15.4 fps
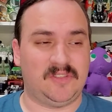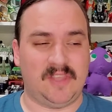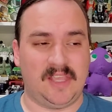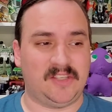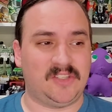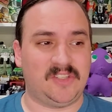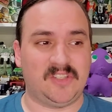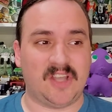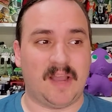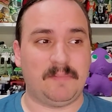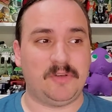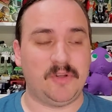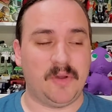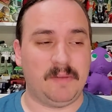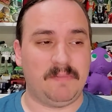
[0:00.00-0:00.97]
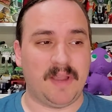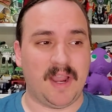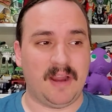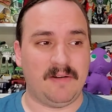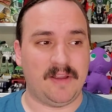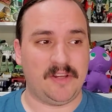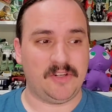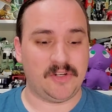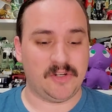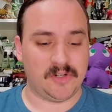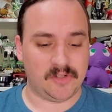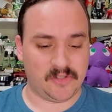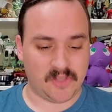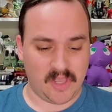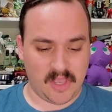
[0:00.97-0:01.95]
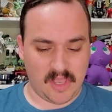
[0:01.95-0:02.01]
stopped doing Power
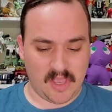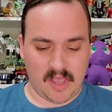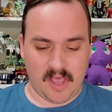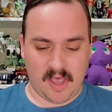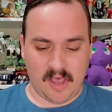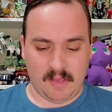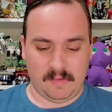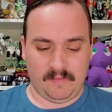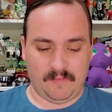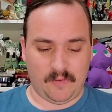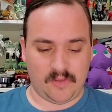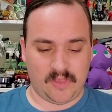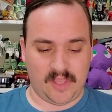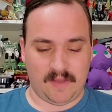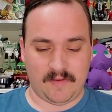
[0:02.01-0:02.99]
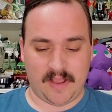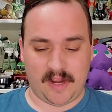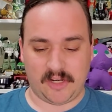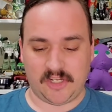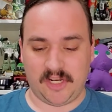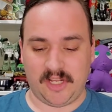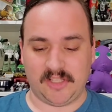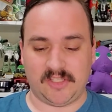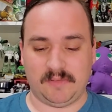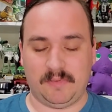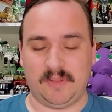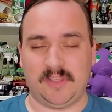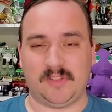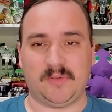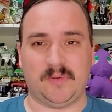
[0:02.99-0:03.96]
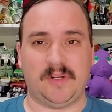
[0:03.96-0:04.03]
Rangers before they ever had a chance to
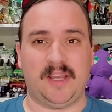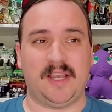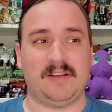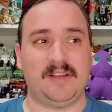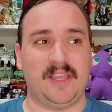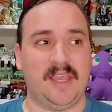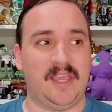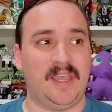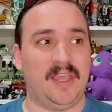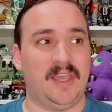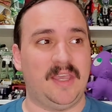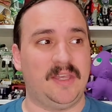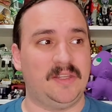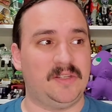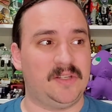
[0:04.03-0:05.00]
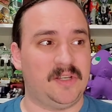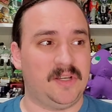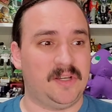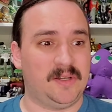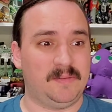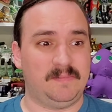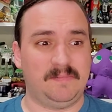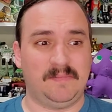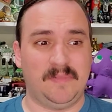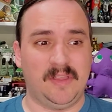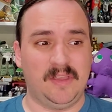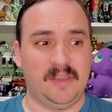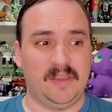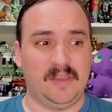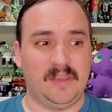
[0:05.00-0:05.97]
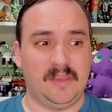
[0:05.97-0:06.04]
put this one out, and
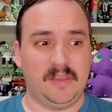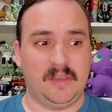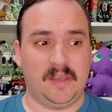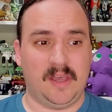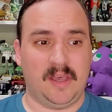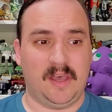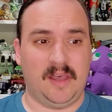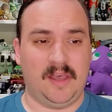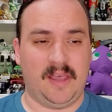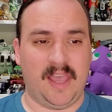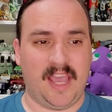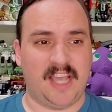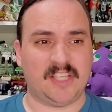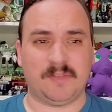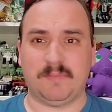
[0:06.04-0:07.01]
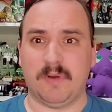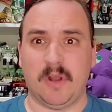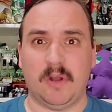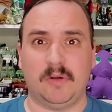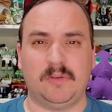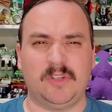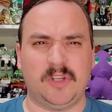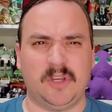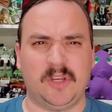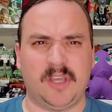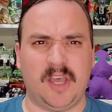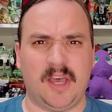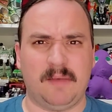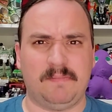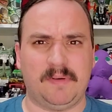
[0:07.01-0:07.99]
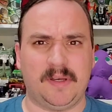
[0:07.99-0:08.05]
Hasbro took
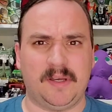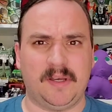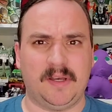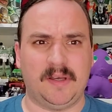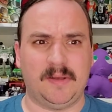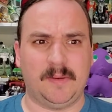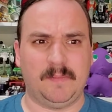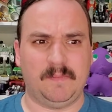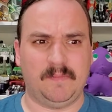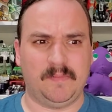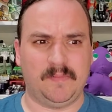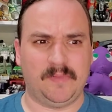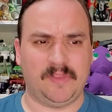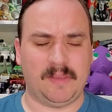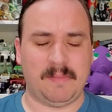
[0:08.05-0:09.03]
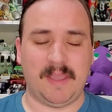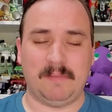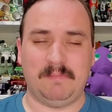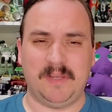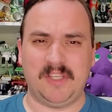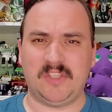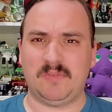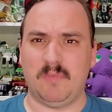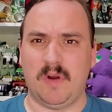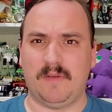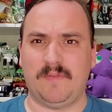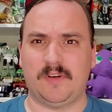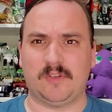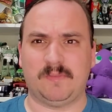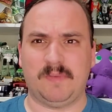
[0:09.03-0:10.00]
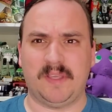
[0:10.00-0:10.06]
up. They made Beast
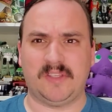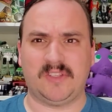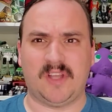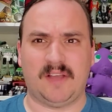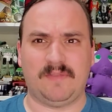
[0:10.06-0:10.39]
Morphers based off